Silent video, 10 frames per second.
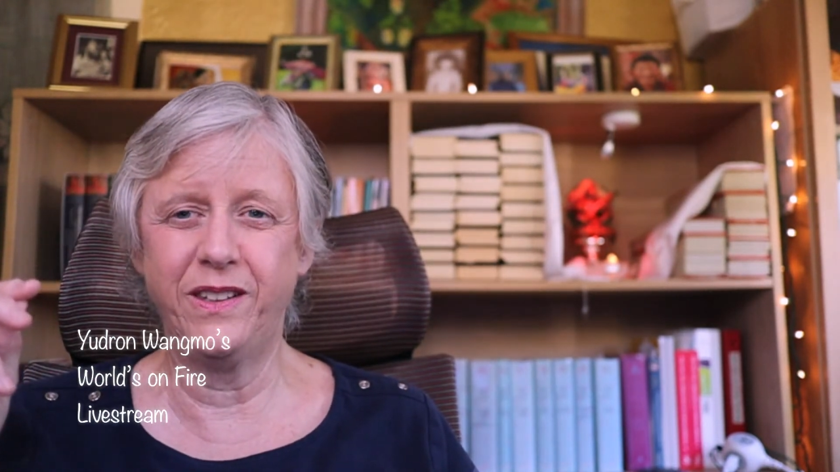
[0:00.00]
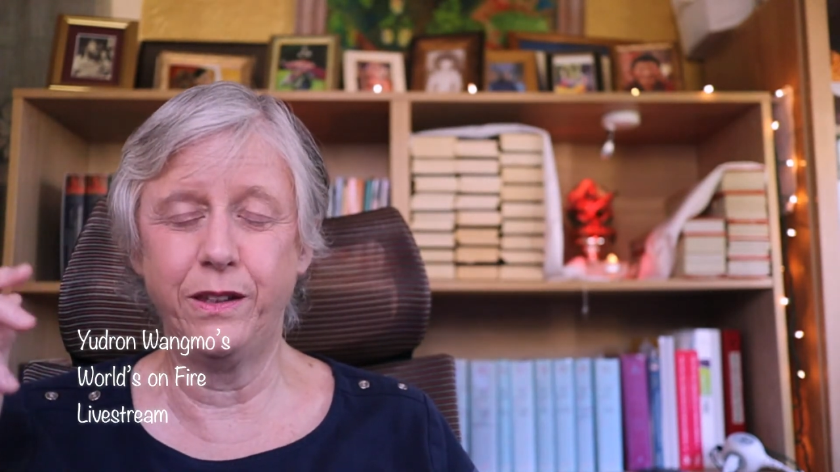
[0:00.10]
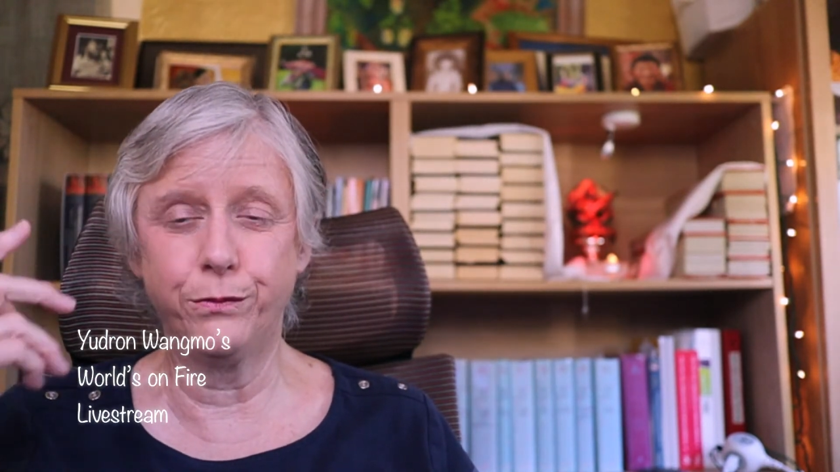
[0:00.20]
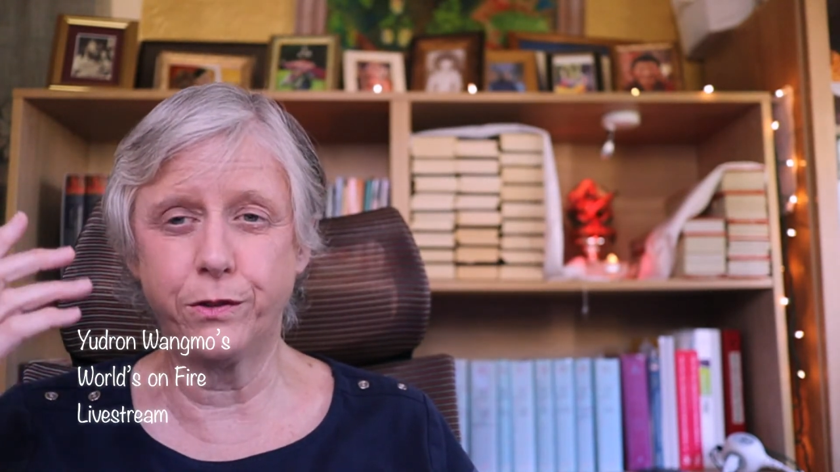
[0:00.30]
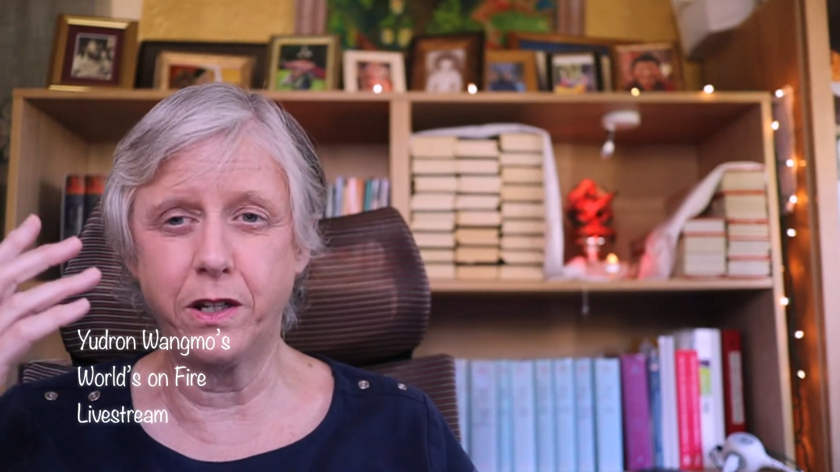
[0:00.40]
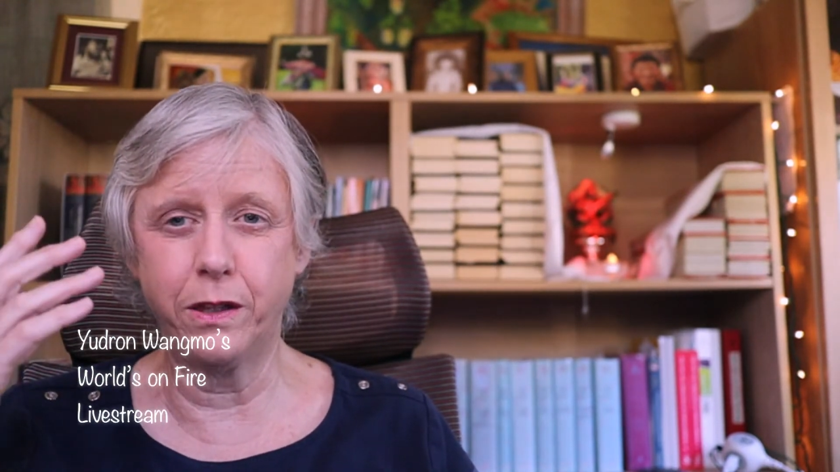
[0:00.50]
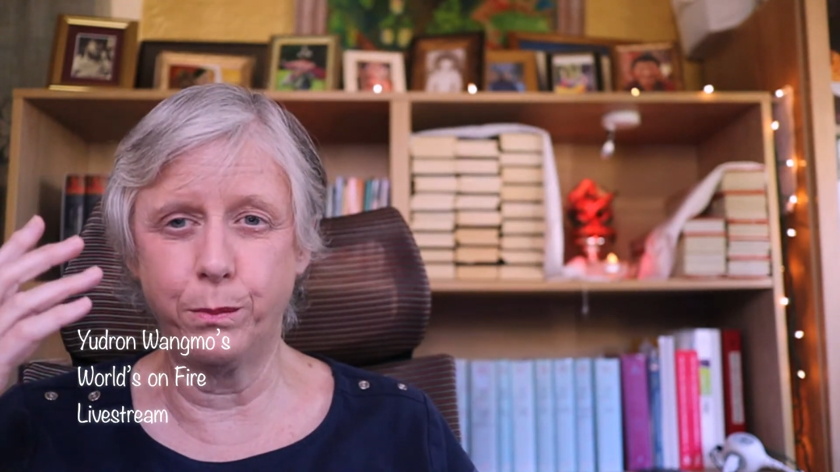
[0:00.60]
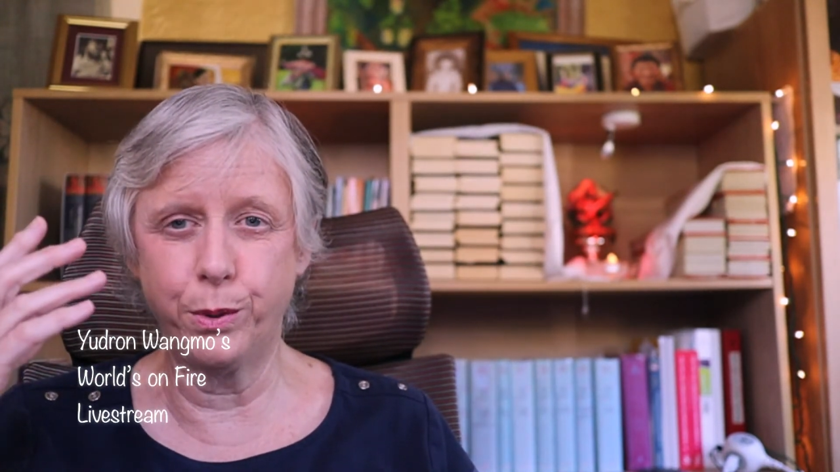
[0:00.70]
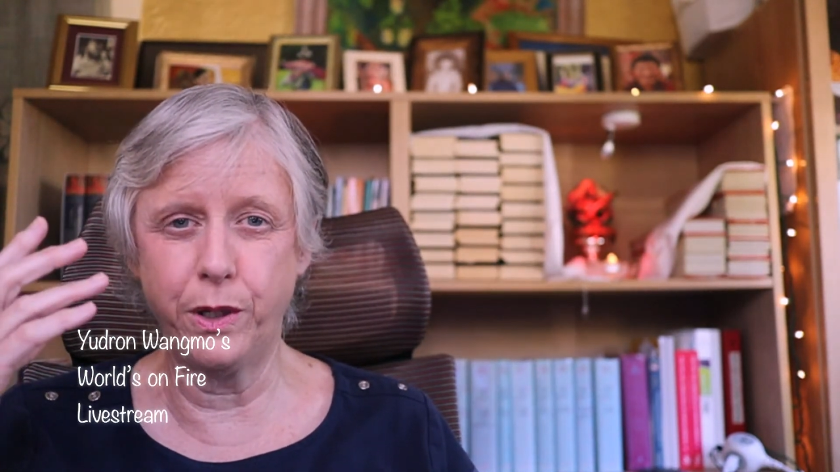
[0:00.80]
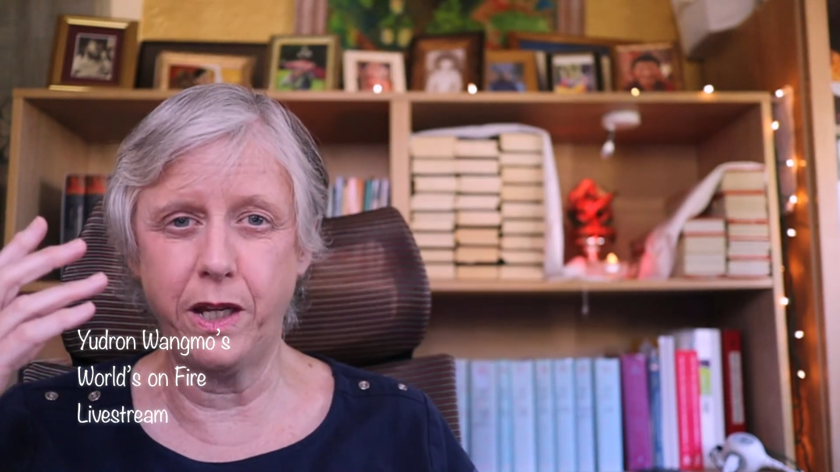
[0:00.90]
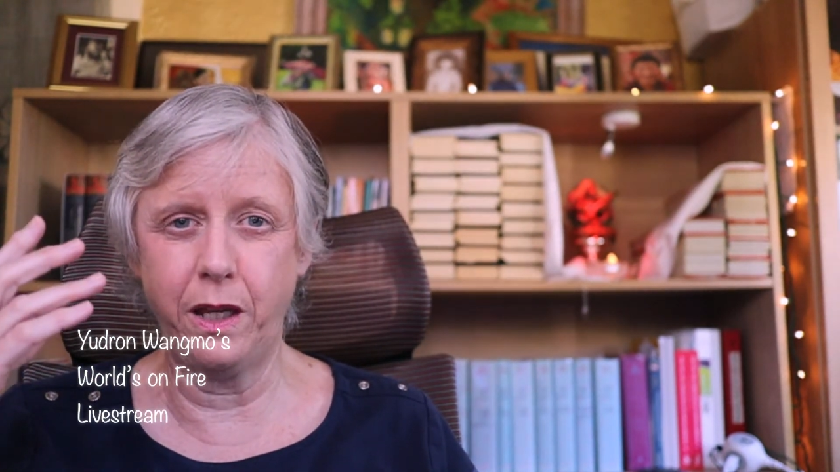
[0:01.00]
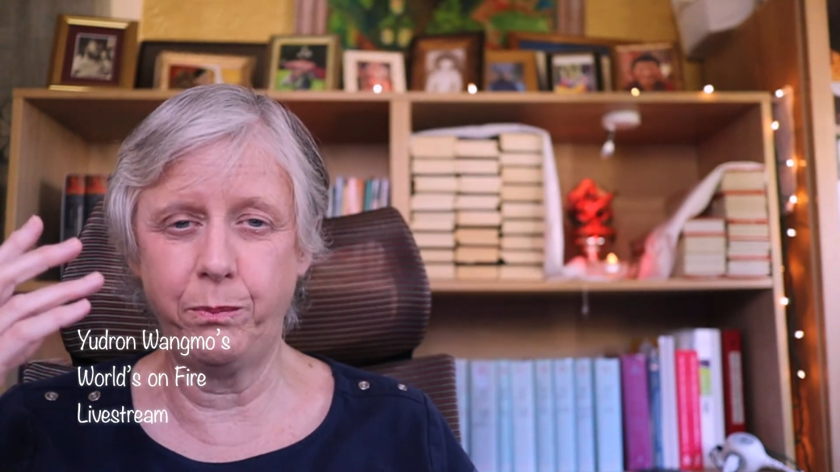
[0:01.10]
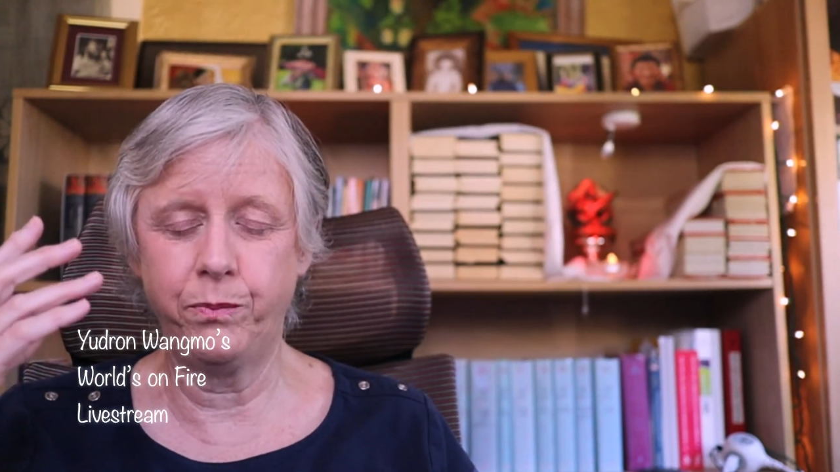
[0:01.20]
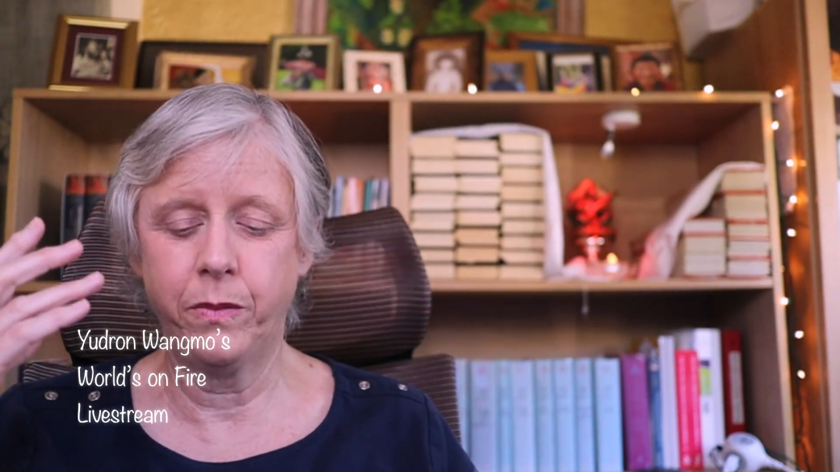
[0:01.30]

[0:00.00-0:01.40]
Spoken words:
in the front of the brain,